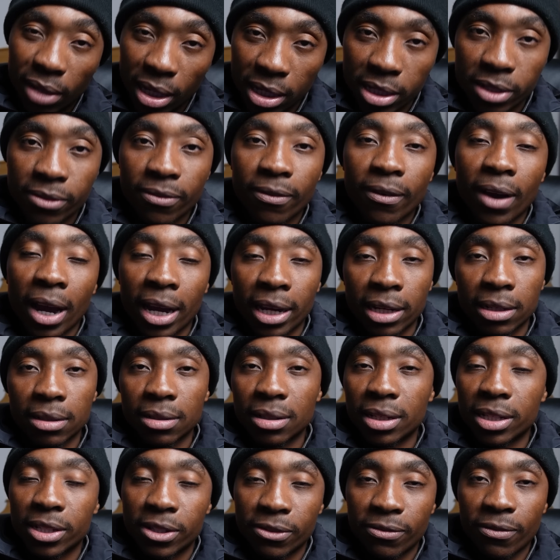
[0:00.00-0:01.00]
it's fine.
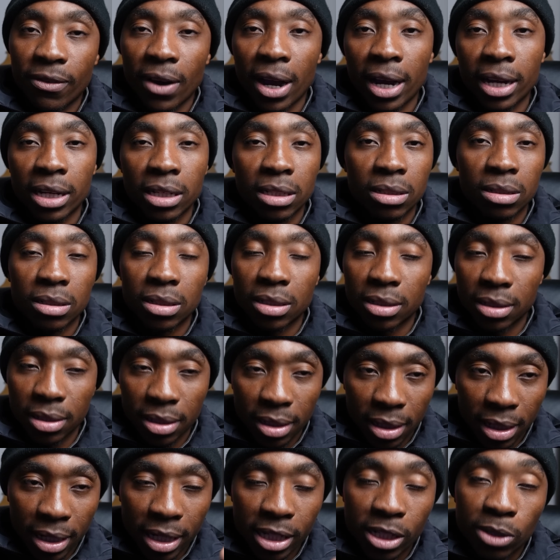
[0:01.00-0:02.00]
It's fine.
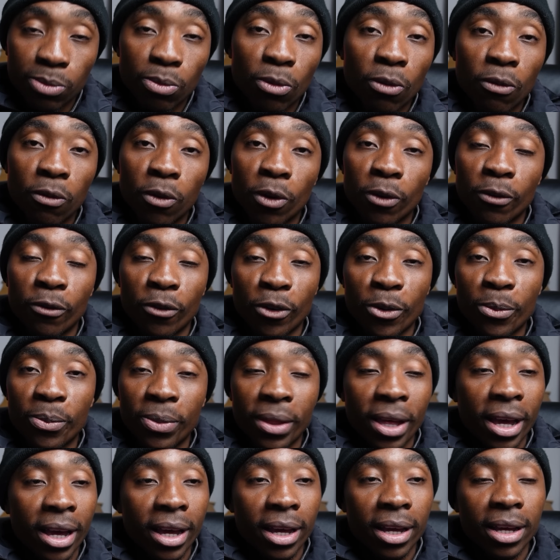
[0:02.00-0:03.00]
Let's move on from
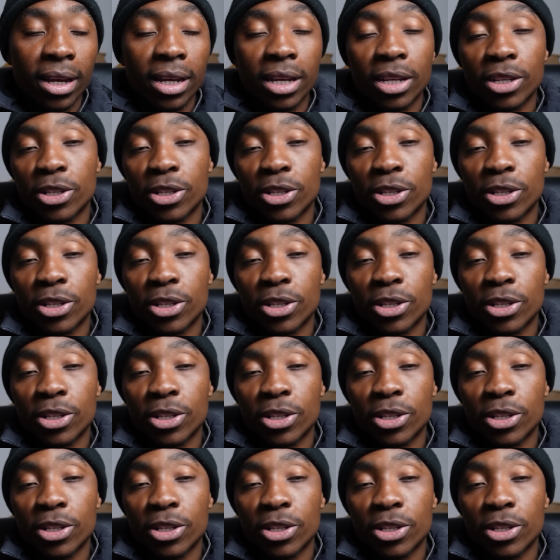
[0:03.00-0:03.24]
there.